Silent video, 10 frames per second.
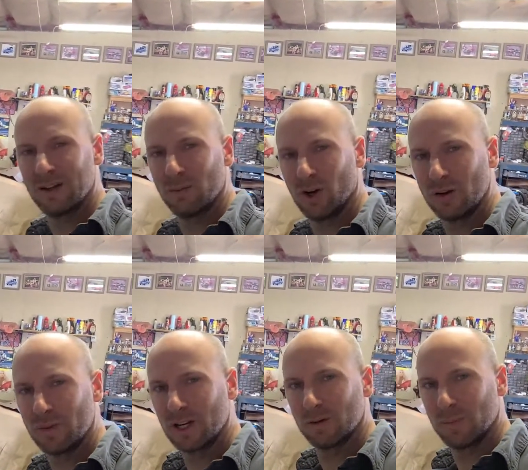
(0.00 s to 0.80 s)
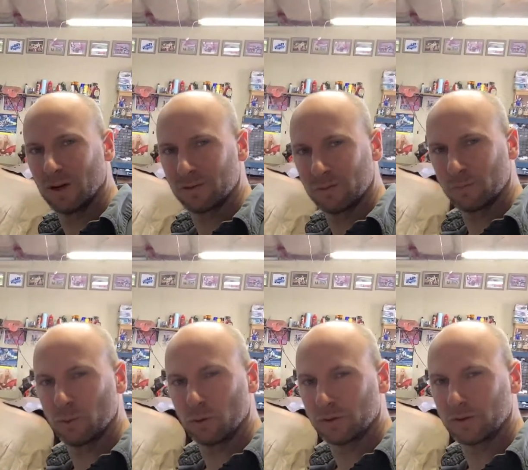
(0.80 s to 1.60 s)
how the bottom here
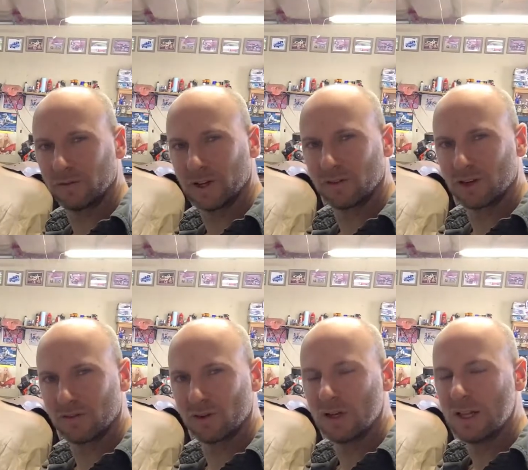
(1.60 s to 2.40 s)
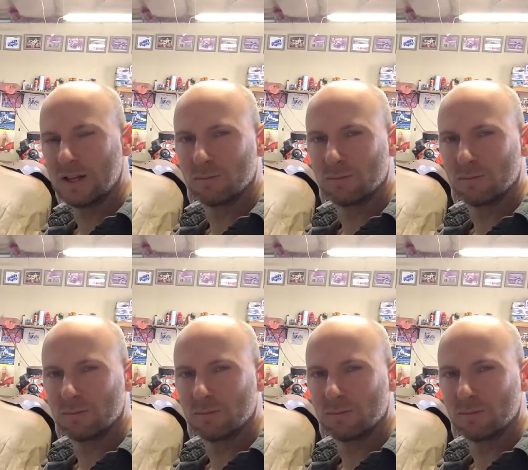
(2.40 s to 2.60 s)
bolts to the valve cover,